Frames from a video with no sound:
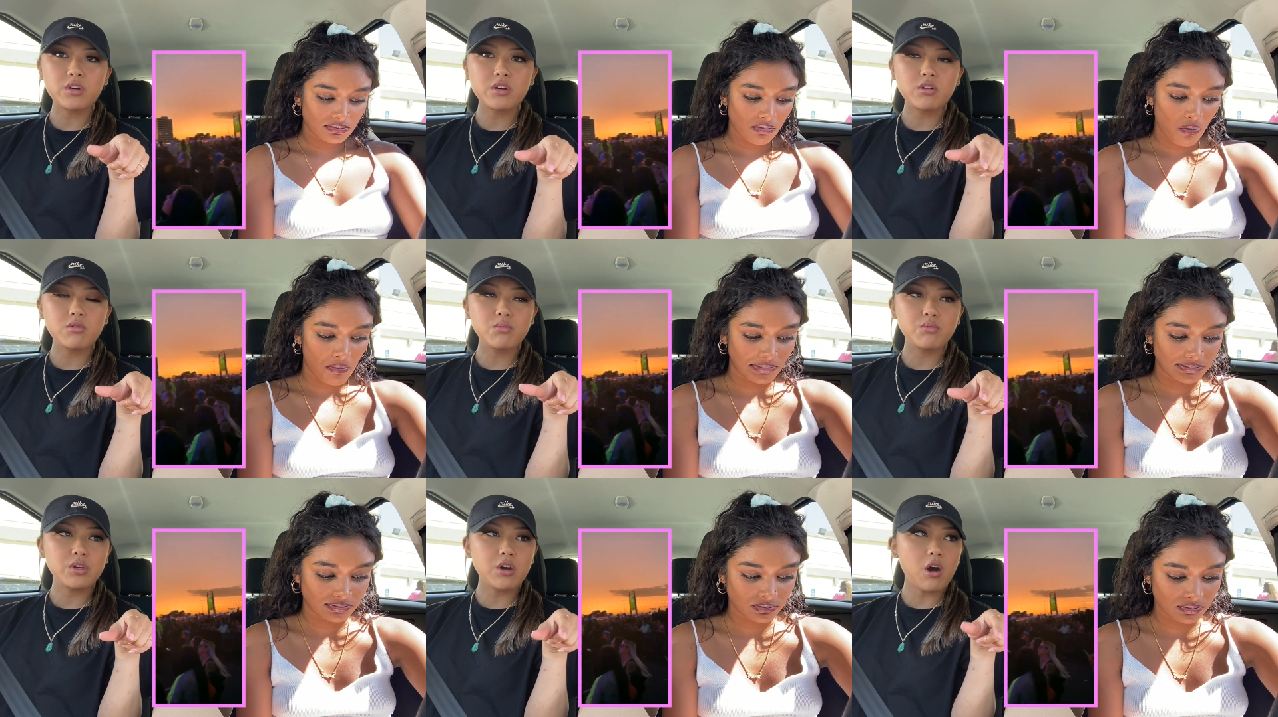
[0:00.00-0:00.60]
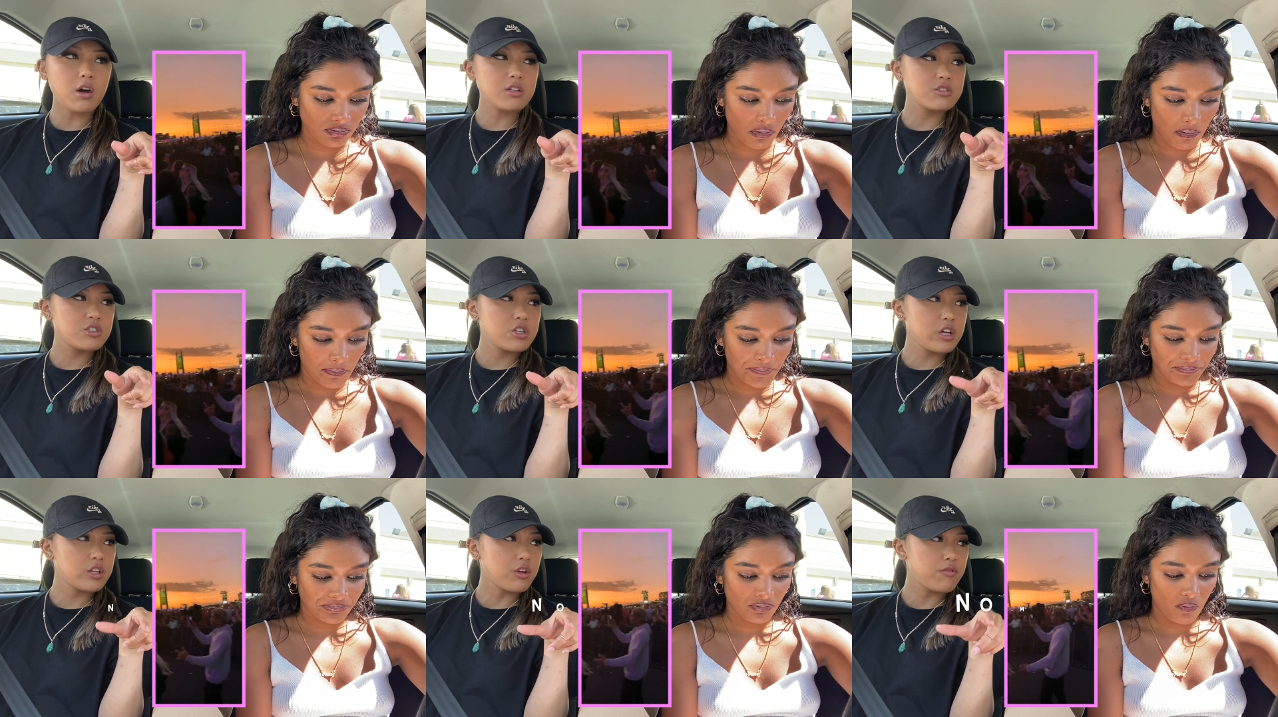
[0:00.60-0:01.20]
Speaker 1: we we got
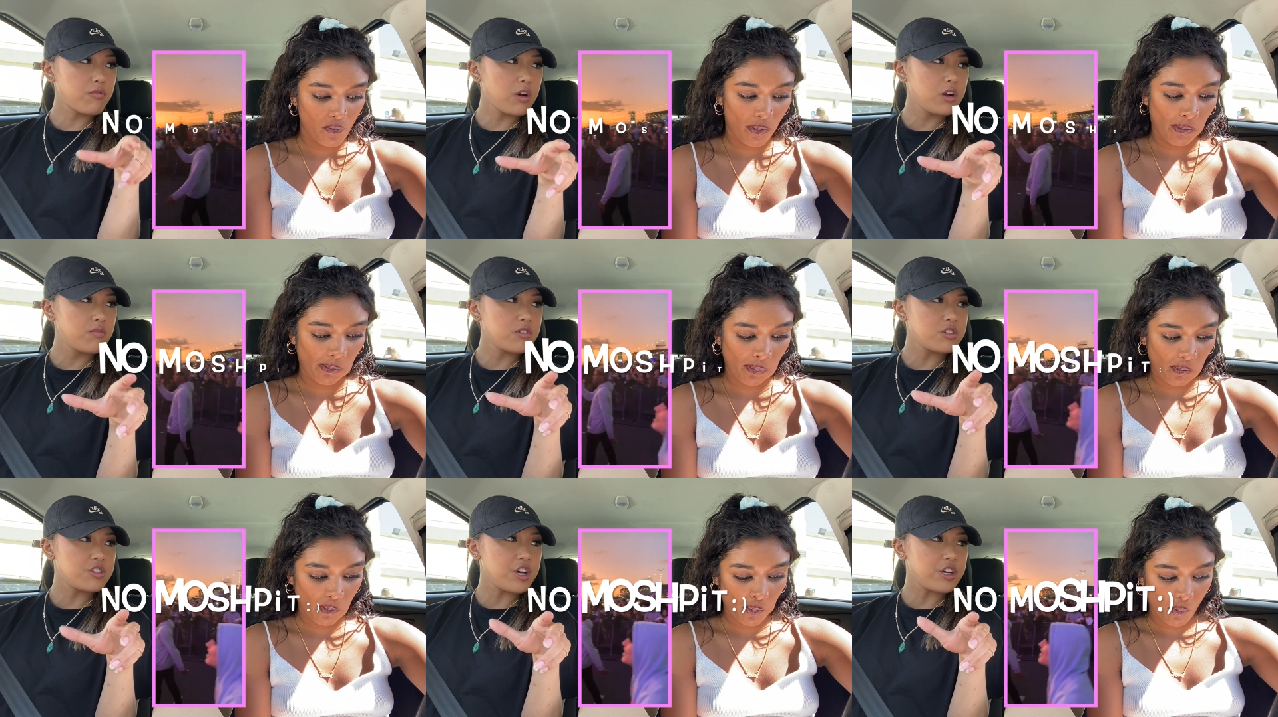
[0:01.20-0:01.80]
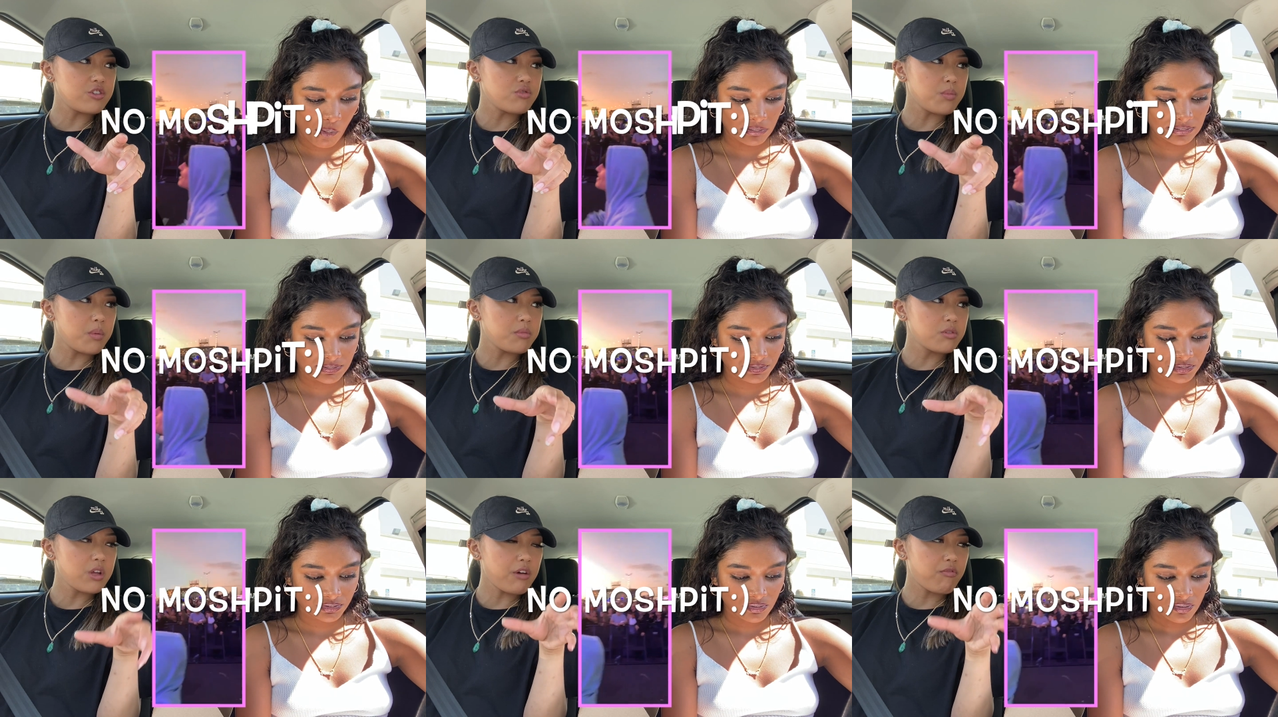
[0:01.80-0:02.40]
to like the front of the stage.
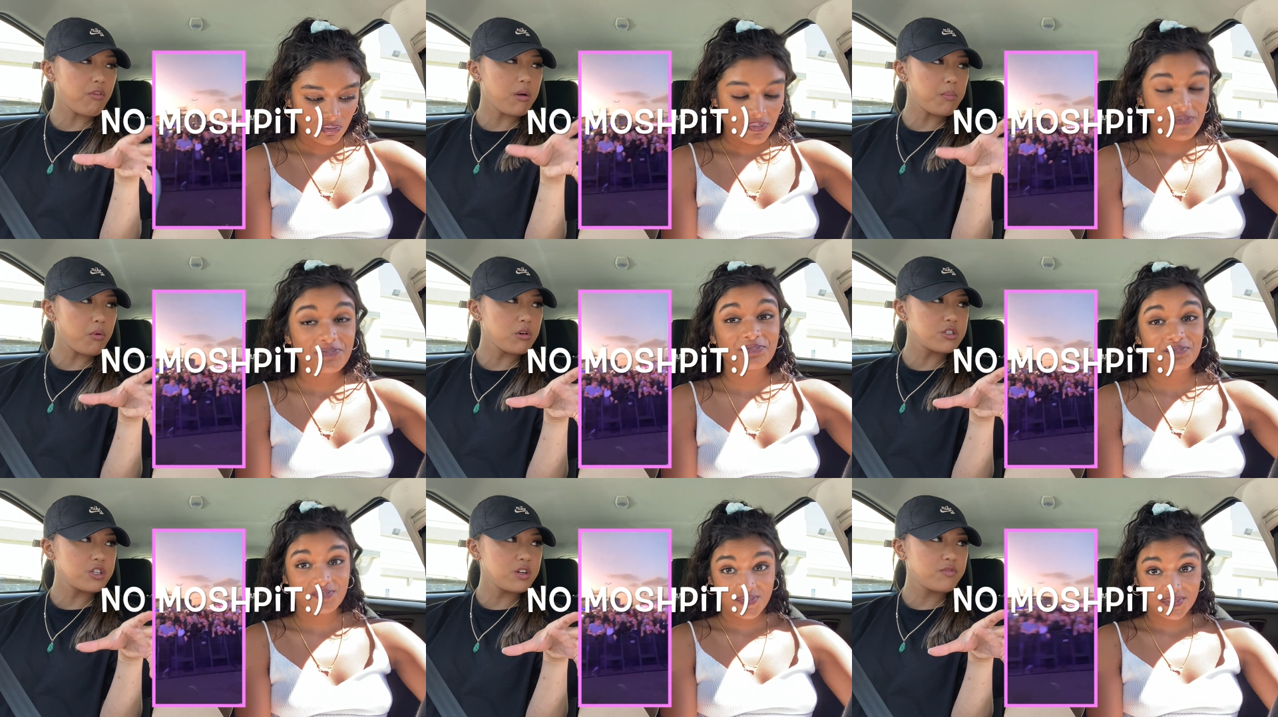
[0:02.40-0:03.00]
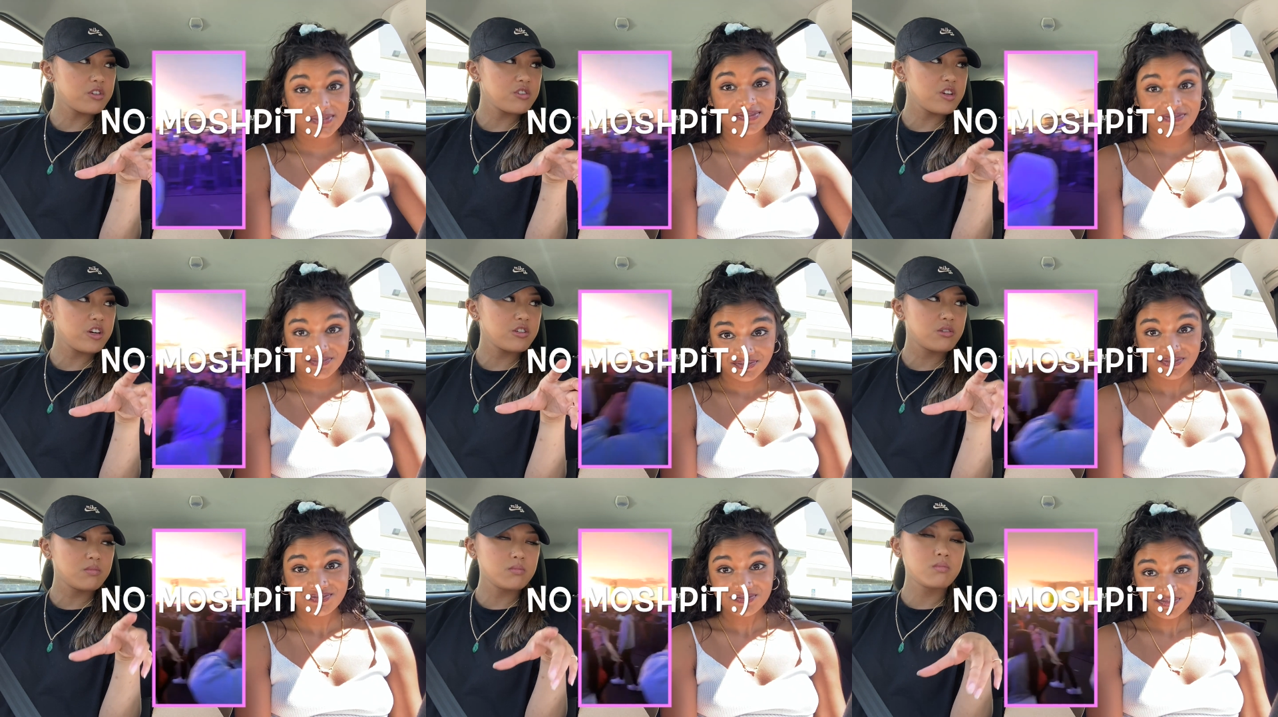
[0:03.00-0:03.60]
Remember that front portion of the
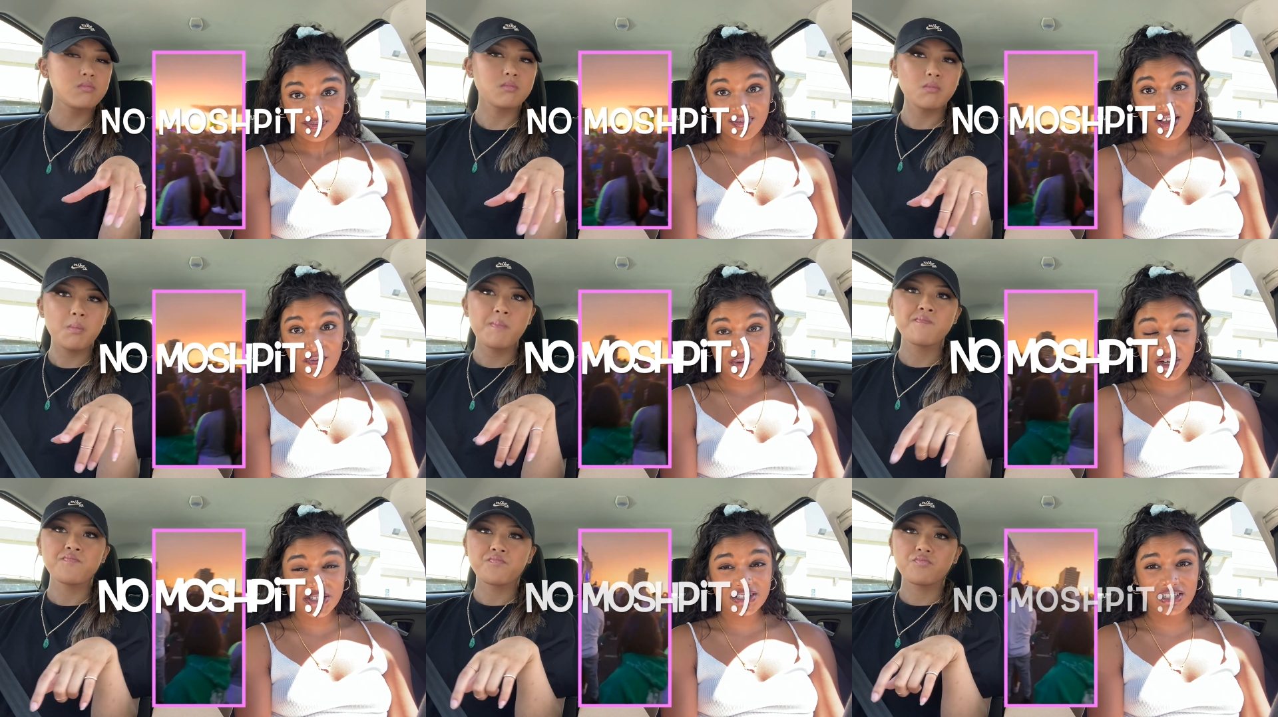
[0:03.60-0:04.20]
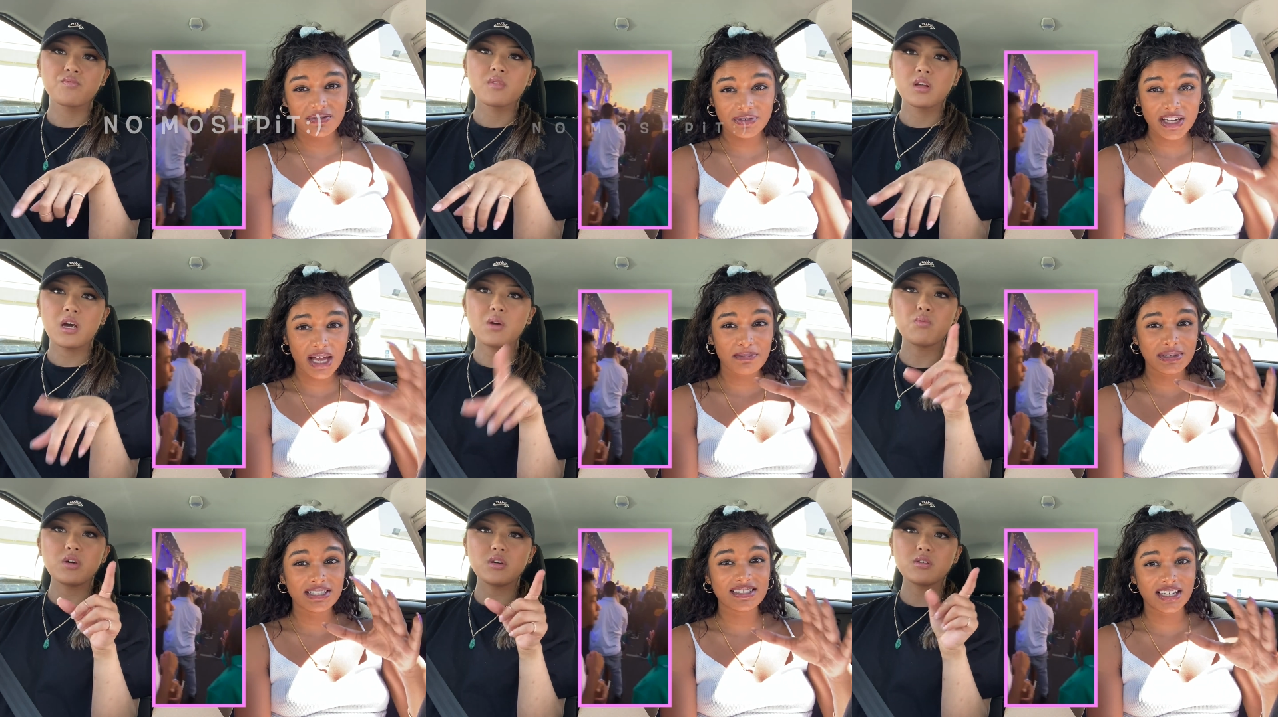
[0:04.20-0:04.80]
stage? We got to the VIP we,